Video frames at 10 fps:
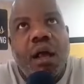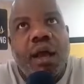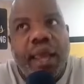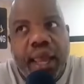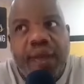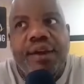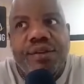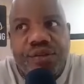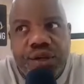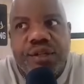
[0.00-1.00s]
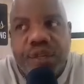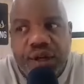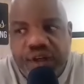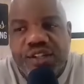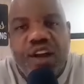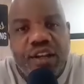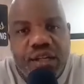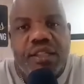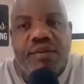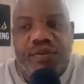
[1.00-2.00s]
Okay, yeah. Here, so here's here's
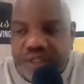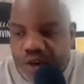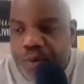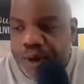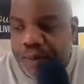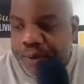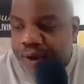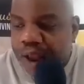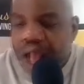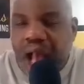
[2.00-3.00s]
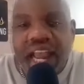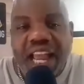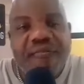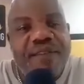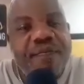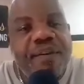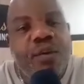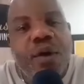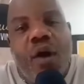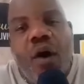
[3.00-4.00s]
Audley Stevenson. Open up here. I can vividly
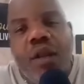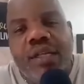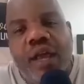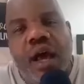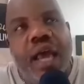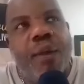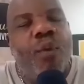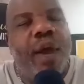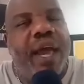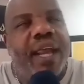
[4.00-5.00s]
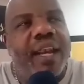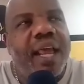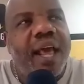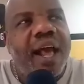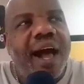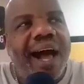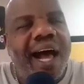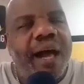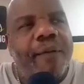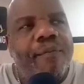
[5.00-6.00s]
recall a time when
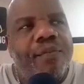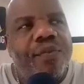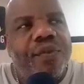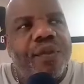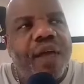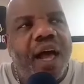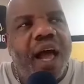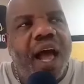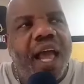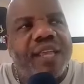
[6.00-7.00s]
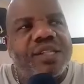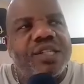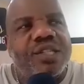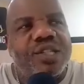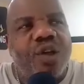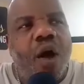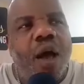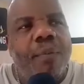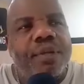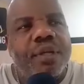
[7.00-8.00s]
um, uh, I
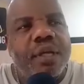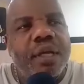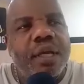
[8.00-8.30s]
stopped